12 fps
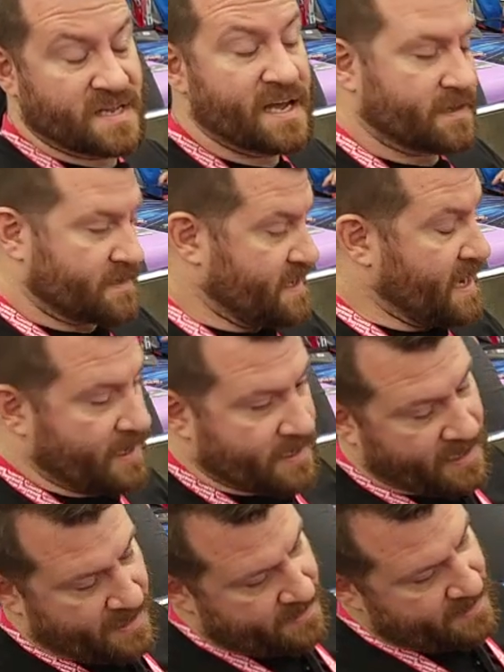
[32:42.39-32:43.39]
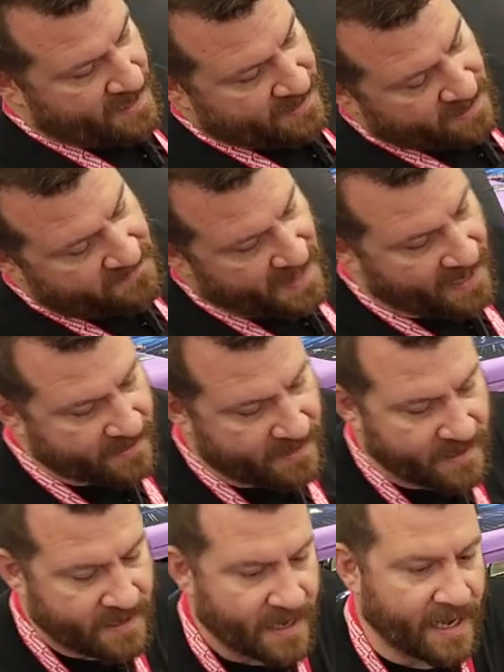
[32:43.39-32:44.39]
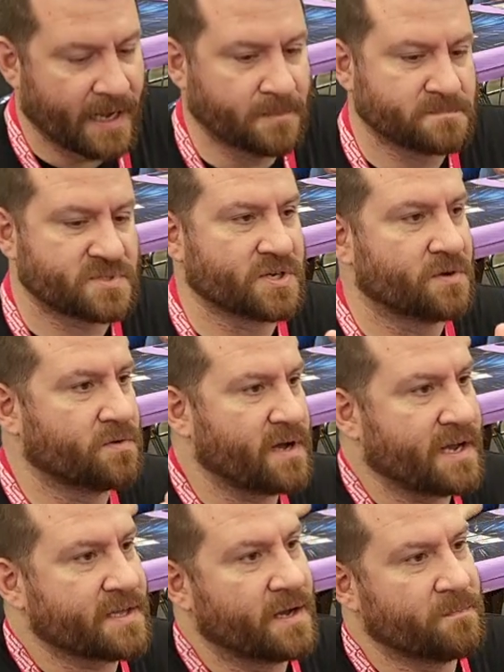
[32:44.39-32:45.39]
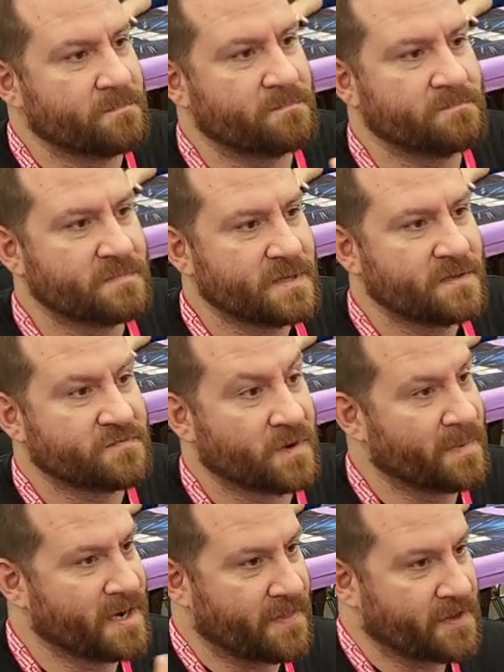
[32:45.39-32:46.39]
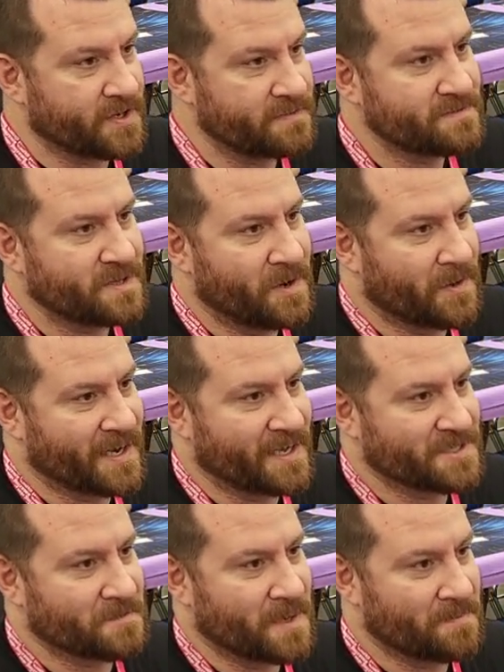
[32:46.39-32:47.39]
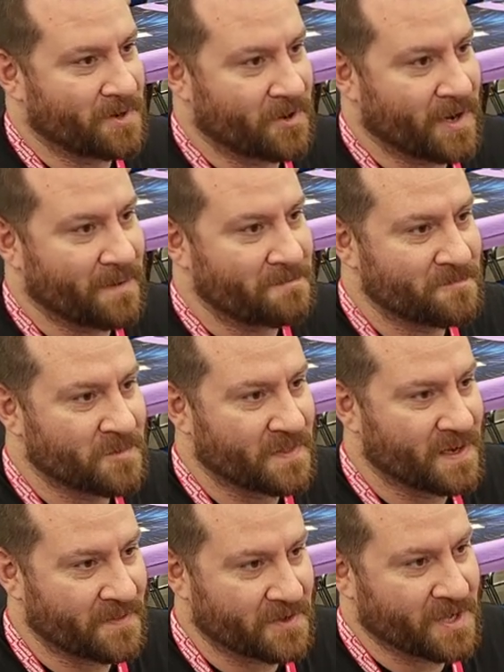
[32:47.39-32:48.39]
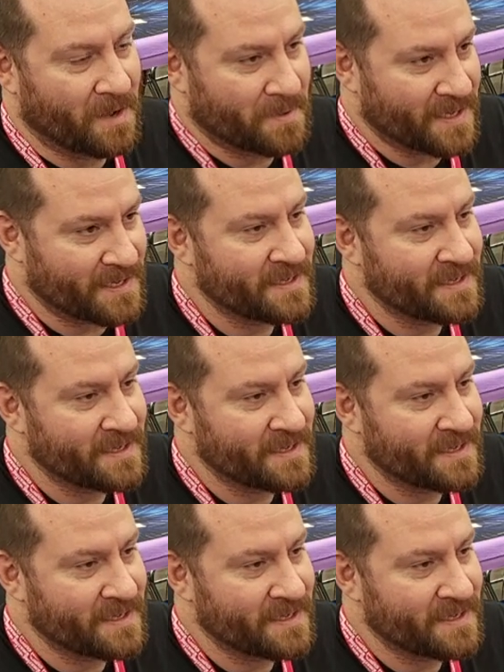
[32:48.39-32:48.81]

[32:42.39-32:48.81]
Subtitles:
Yeah, I love that. So I come from another organized play program with another company.